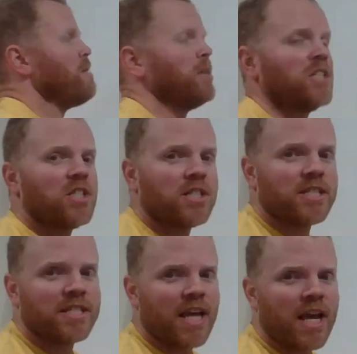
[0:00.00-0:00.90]
much
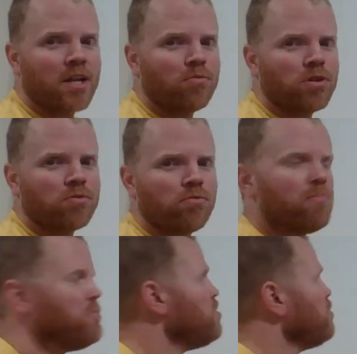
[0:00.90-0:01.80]
sand was
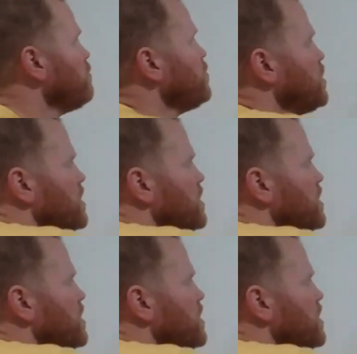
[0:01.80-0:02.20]
removed, just